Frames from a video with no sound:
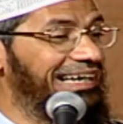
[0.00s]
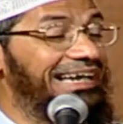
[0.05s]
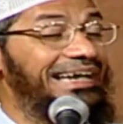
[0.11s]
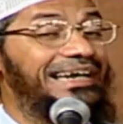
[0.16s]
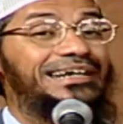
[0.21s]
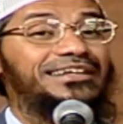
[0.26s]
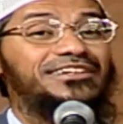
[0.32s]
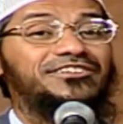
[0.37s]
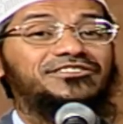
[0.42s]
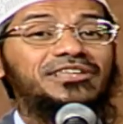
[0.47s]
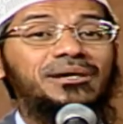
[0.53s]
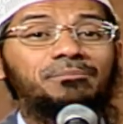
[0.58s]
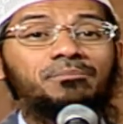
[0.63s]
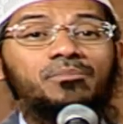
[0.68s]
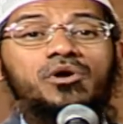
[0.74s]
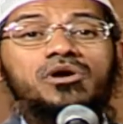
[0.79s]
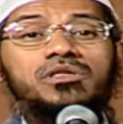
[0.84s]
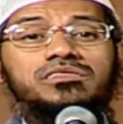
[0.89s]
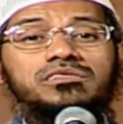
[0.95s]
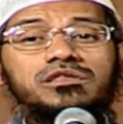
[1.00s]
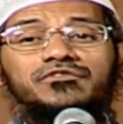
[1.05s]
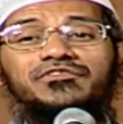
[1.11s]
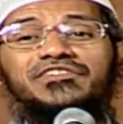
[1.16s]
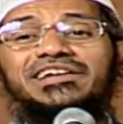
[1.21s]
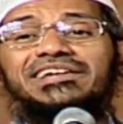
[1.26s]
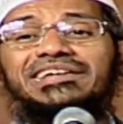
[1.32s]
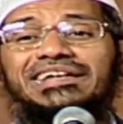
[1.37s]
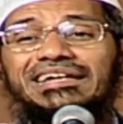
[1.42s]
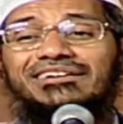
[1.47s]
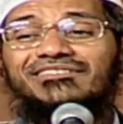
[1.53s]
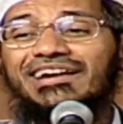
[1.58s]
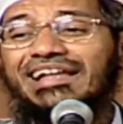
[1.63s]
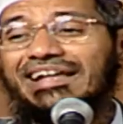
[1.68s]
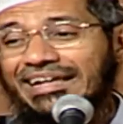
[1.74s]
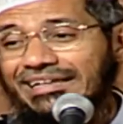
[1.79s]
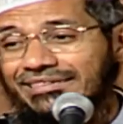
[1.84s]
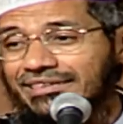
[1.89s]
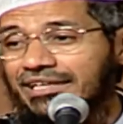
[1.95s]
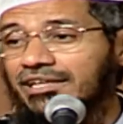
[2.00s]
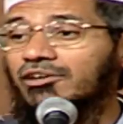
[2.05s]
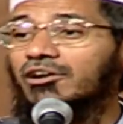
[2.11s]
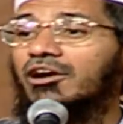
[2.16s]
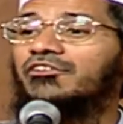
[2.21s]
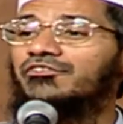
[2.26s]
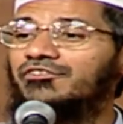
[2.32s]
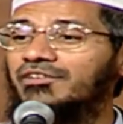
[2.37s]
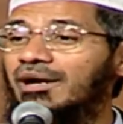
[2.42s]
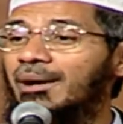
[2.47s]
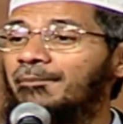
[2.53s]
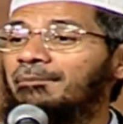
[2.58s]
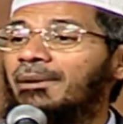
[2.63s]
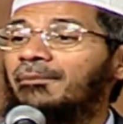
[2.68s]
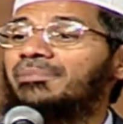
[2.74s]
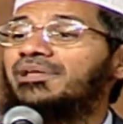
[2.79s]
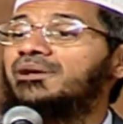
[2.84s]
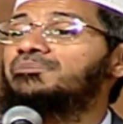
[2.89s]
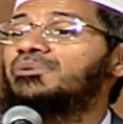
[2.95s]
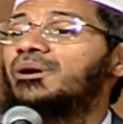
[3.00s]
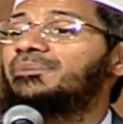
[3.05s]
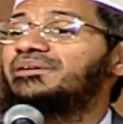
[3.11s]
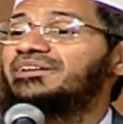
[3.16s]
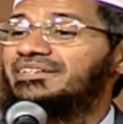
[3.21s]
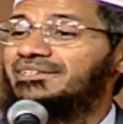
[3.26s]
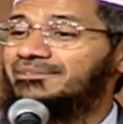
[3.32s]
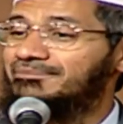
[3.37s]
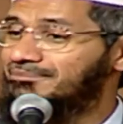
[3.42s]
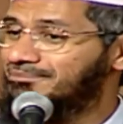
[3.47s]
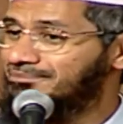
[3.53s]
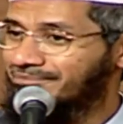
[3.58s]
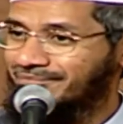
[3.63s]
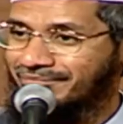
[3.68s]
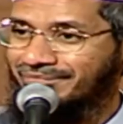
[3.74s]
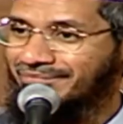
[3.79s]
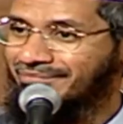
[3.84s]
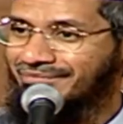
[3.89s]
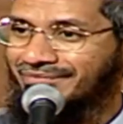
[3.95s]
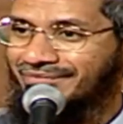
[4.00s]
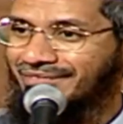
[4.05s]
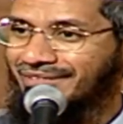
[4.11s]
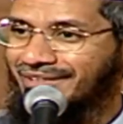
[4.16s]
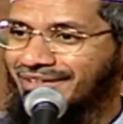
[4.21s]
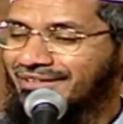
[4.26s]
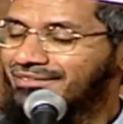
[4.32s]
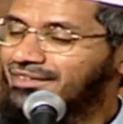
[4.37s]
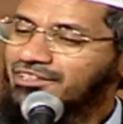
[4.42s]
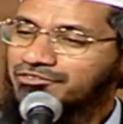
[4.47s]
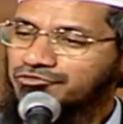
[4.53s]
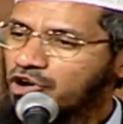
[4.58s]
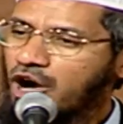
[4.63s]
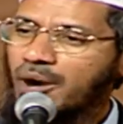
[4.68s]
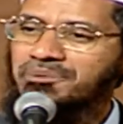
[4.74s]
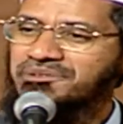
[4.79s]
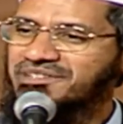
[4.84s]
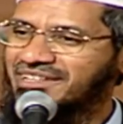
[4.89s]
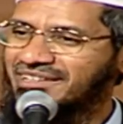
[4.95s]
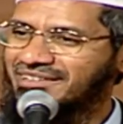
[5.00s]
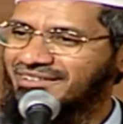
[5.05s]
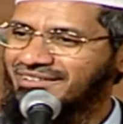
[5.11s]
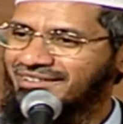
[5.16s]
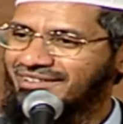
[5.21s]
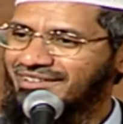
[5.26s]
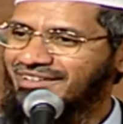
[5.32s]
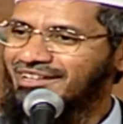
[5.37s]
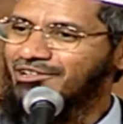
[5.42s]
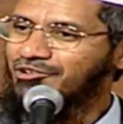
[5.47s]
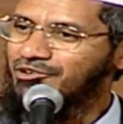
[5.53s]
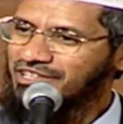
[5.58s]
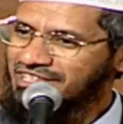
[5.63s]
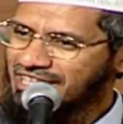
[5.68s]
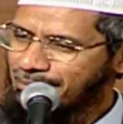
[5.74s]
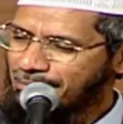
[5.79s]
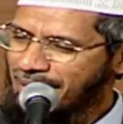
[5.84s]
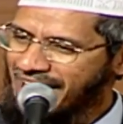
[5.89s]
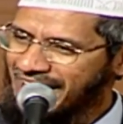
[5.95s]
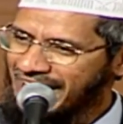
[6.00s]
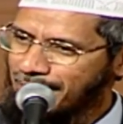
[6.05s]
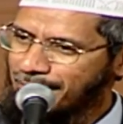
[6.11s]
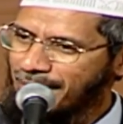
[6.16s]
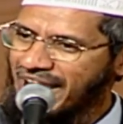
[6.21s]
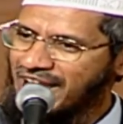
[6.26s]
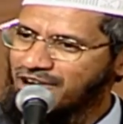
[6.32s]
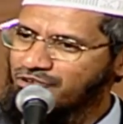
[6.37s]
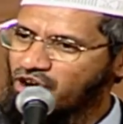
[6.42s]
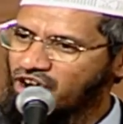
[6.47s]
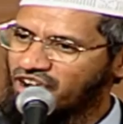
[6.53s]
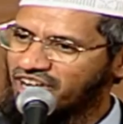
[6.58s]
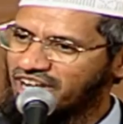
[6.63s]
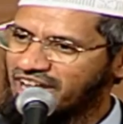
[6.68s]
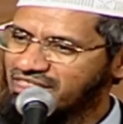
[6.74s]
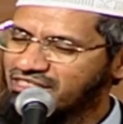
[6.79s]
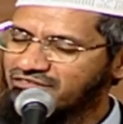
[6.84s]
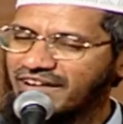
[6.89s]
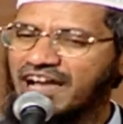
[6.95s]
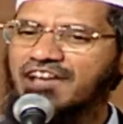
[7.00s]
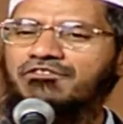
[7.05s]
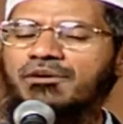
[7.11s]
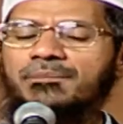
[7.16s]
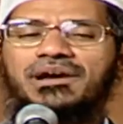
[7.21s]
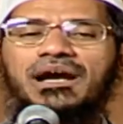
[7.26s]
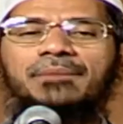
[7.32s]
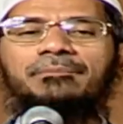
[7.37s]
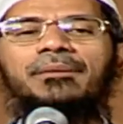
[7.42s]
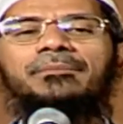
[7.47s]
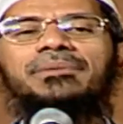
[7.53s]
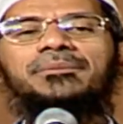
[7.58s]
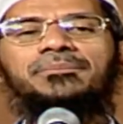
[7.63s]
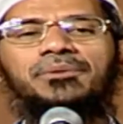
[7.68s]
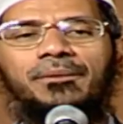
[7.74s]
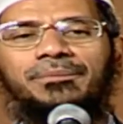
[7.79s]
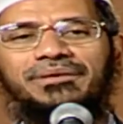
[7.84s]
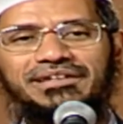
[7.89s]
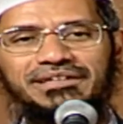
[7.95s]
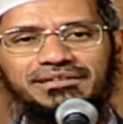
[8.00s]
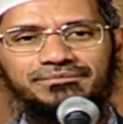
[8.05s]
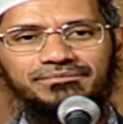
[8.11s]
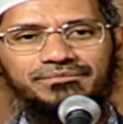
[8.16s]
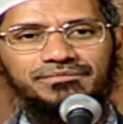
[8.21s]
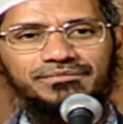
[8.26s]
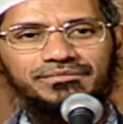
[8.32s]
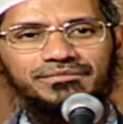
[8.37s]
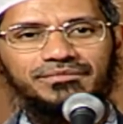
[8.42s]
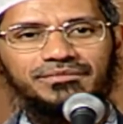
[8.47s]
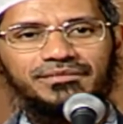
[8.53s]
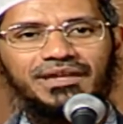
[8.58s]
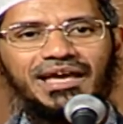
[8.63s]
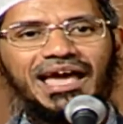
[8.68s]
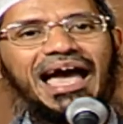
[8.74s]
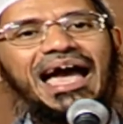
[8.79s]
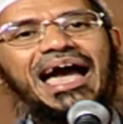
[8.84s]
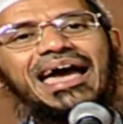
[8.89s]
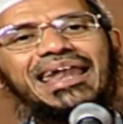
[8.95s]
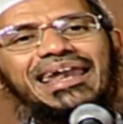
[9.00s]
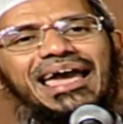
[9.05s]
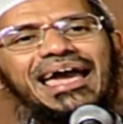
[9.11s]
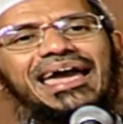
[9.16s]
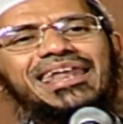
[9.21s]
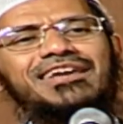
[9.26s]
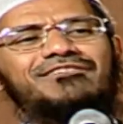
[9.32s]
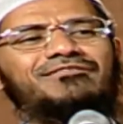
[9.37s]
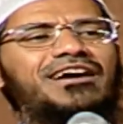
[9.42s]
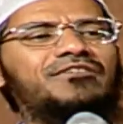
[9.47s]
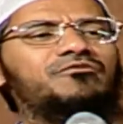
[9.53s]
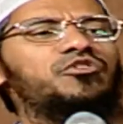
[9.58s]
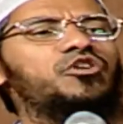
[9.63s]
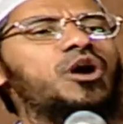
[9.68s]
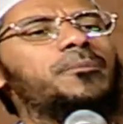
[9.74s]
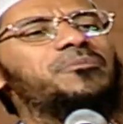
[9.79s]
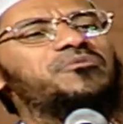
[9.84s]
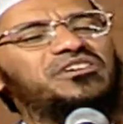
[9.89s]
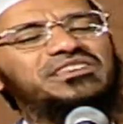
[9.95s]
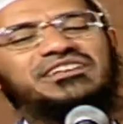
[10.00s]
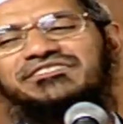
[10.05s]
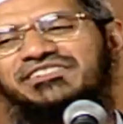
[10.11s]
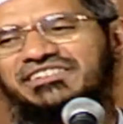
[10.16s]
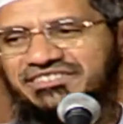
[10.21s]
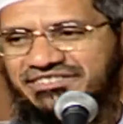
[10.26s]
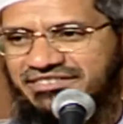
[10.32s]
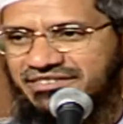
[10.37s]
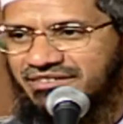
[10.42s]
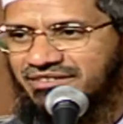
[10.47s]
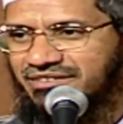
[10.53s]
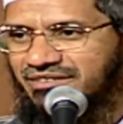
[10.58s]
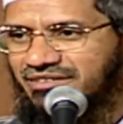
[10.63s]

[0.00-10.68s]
It is the most sophisticated word I can think of, public property. There's no option. You either marry a man who already has a wife or become public property. And anyone would opt for the first.